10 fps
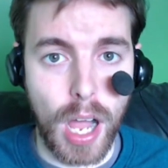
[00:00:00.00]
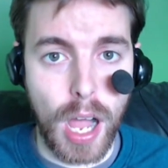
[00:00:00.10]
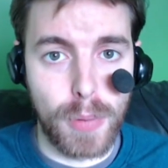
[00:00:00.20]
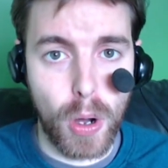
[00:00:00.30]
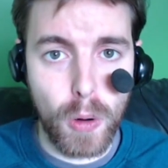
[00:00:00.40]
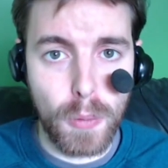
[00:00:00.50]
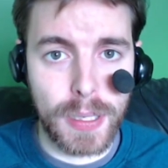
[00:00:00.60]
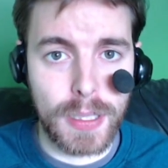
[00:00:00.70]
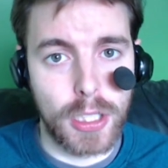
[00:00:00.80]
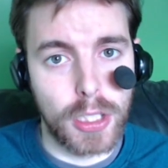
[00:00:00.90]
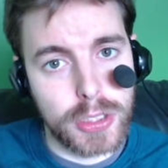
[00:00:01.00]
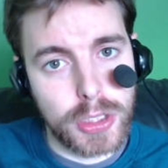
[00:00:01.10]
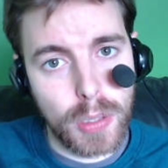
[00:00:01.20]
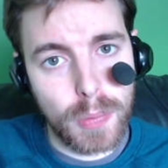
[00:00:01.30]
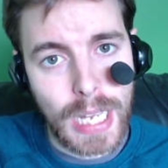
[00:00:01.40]
I'm hoping
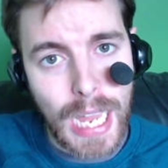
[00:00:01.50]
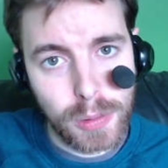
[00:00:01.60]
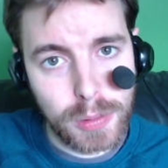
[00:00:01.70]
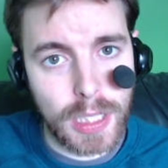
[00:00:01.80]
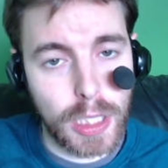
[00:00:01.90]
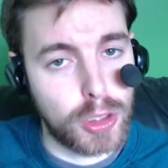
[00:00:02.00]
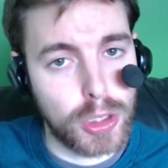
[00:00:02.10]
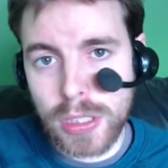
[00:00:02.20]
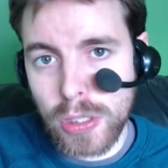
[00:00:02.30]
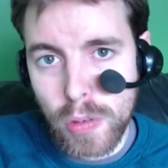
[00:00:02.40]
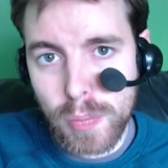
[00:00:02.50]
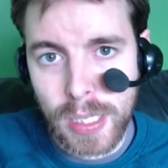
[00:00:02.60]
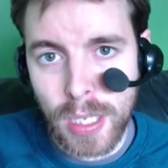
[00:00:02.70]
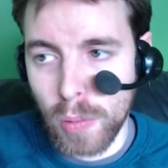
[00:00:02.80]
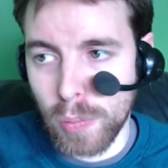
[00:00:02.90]
someone out there that doesn't know me